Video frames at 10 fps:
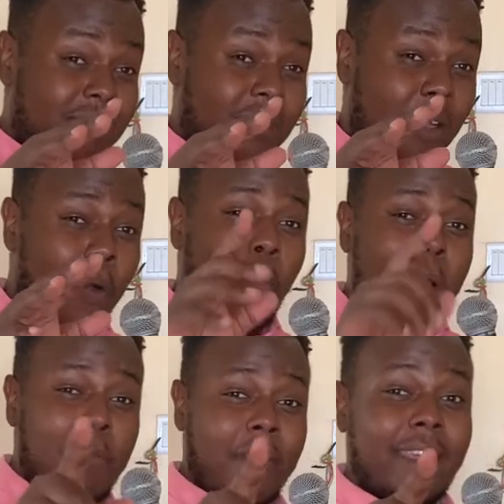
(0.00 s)
oh,
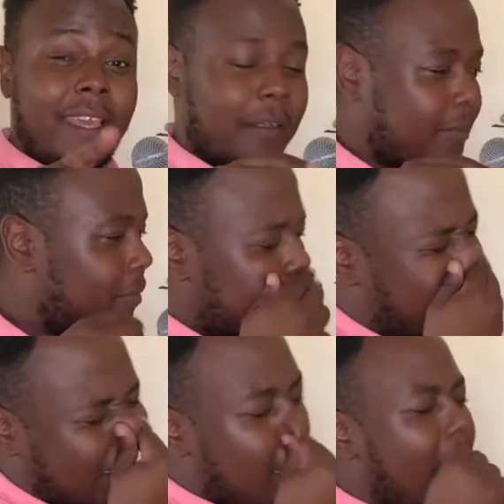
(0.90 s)
one more thing.
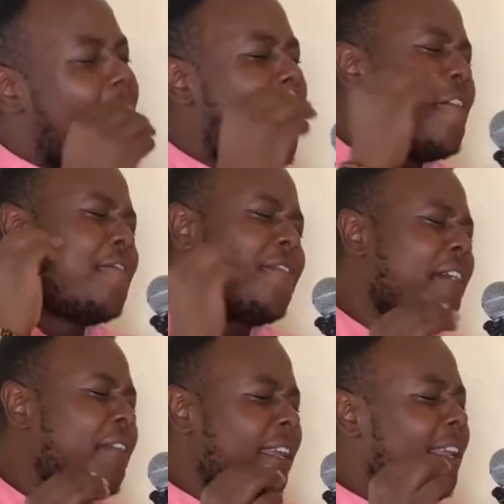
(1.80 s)
A
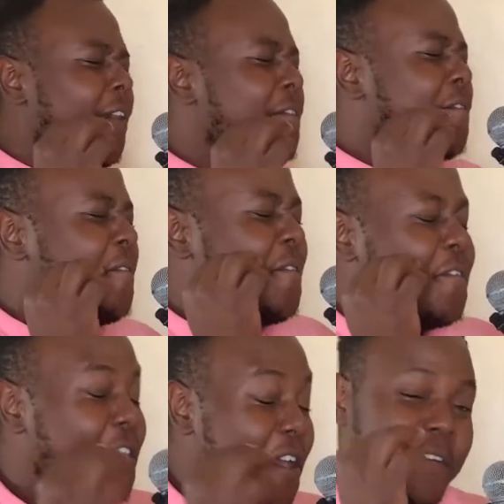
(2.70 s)
very,
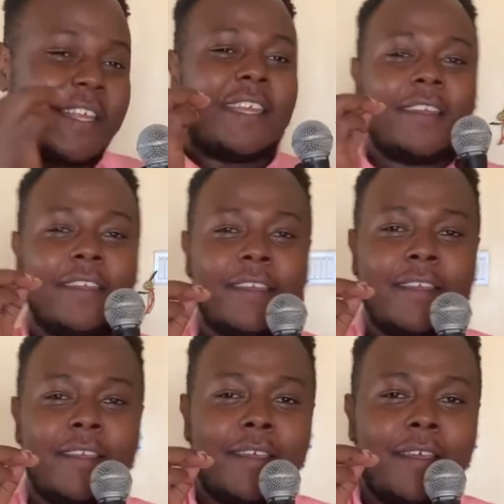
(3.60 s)
very
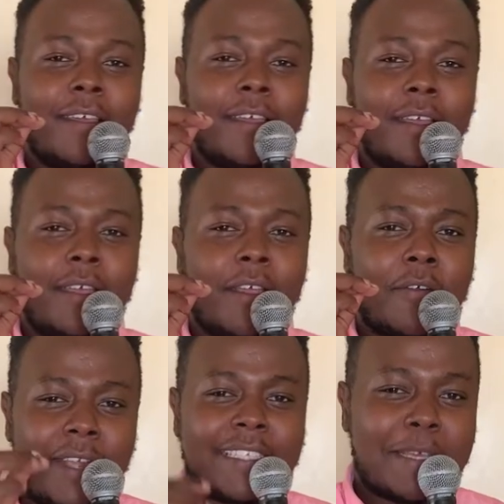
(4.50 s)

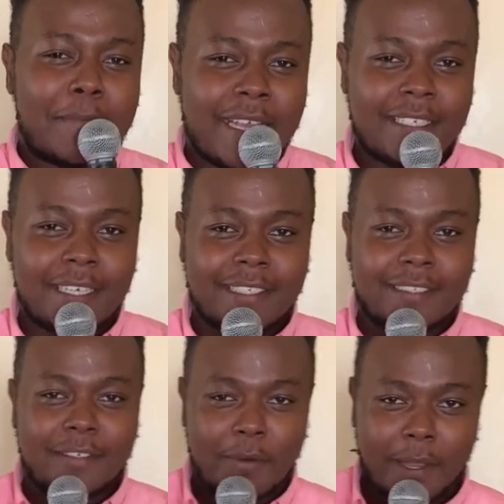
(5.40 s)
crazy
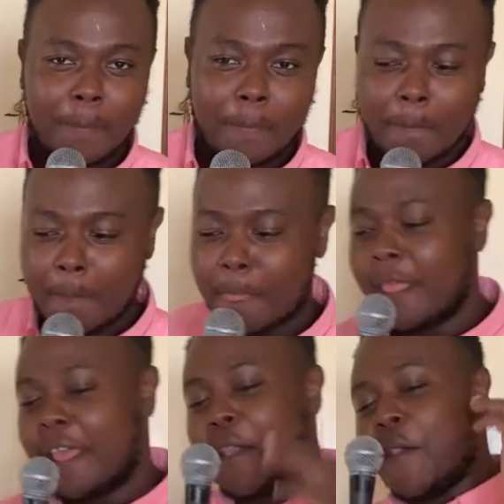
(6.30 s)
imagination, okay?
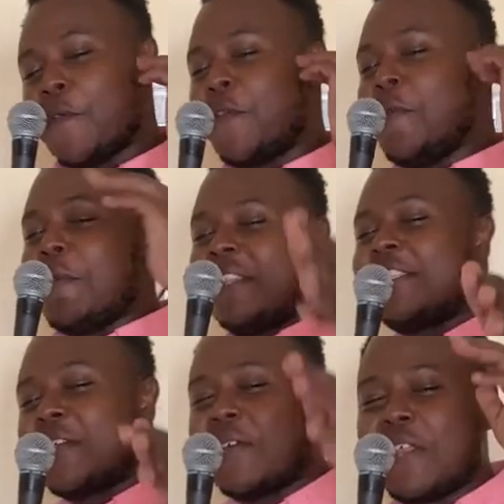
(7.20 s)
A few months
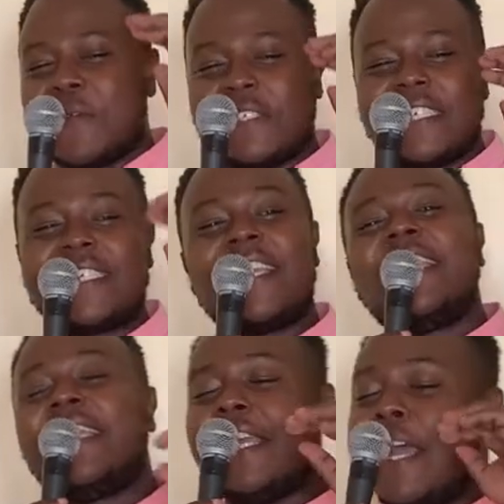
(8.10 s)
ago, there was this
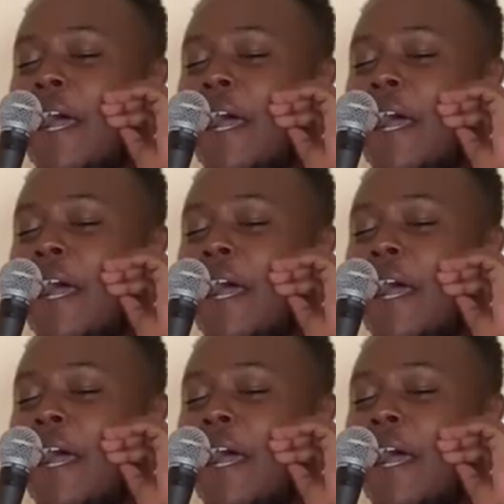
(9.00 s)
lady,